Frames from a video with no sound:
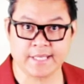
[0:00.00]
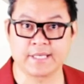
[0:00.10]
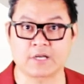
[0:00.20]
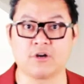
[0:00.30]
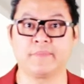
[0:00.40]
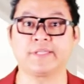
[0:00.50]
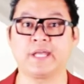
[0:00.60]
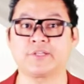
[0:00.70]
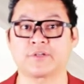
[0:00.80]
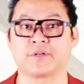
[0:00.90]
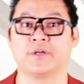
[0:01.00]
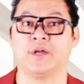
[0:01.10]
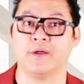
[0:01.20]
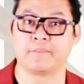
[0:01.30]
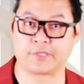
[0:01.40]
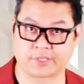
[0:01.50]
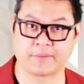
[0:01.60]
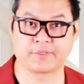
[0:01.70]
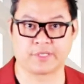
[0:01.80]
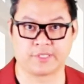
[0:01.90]
can accommodate your
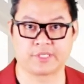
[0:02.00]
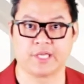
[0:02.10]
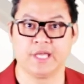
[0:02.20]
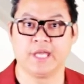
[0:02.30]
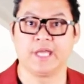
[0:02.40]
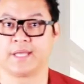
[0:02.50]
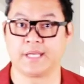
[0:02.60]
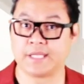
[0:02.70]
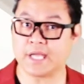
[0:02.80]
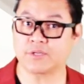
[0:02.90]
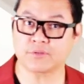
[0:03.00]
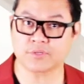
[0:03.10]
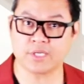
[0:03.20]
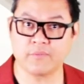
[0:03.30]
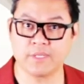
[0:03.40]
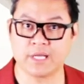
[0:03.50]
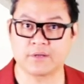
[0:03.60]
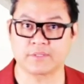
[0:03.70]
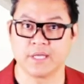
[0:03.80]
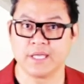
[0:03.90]
prescriptions and get you to see
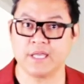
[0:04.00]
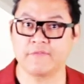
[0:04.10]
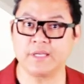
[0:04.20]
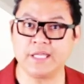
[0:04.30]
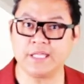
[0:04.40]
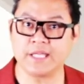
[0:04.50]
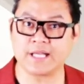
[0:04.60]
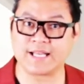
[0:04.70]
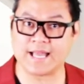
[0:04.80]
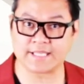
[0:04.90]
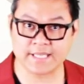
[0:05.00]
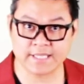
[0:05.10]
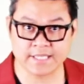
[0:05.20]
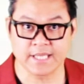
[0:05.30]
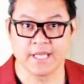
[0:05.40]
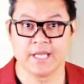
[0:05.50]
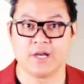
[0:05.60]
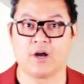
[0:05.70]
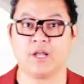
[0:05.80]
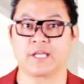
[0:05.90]
without even needing a glasses,
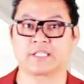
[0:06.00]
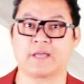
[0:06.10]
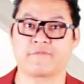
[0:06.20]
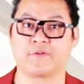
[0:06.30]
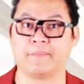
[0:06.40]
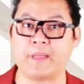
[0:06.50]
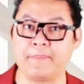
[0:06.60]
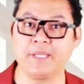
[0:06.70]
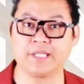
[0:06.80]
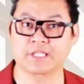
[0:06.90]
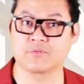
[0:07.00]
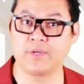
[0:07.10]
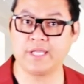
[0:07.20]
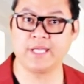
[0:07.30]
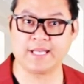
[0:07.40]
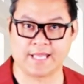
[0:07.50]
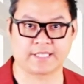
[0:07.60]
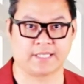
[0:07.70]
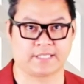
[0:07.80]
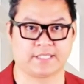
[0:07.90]
all except for maybe just reading
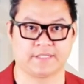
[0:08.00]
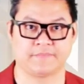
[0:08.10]
glasses.